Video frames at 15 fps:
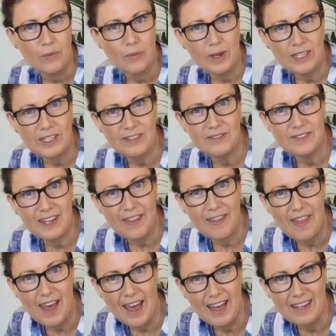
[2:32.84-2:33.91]
Once you've
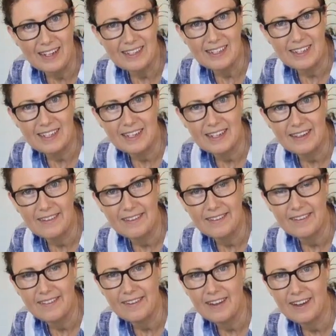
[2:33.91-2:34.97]
done that,
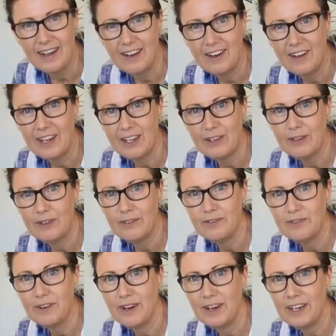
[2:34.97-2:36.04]
I'd like you to
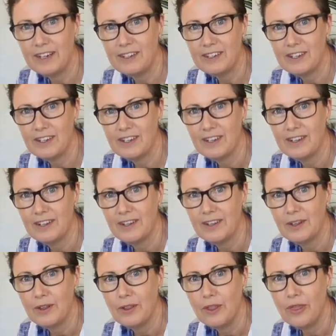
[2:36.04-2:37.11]
find
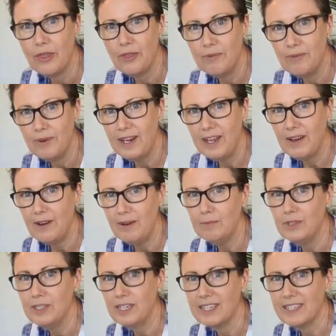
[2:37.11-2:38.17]
3
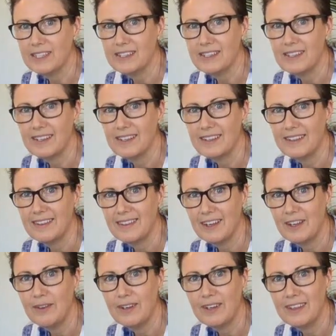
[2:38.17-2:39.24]
objects
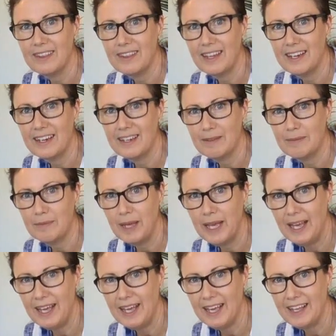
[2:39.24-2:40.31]
that you can then
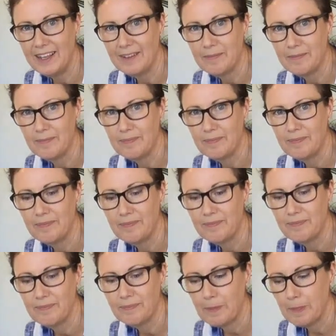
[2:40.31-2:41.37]
compare.
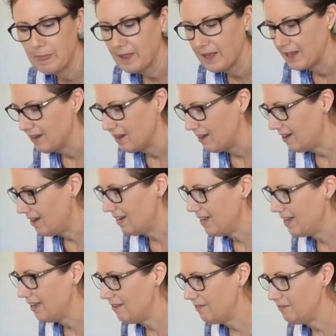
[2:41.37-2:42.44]
I
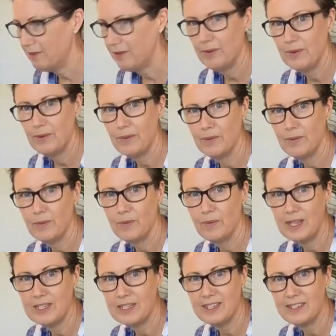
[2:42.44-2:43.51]
have
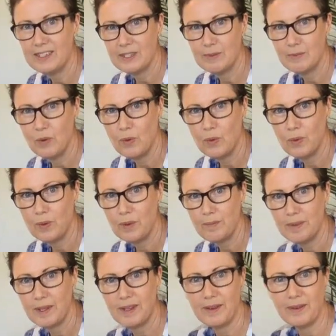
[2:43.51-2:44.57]
one small
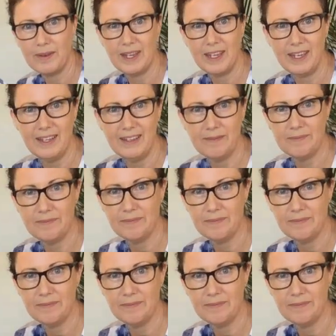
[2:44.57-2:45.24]
pillow here.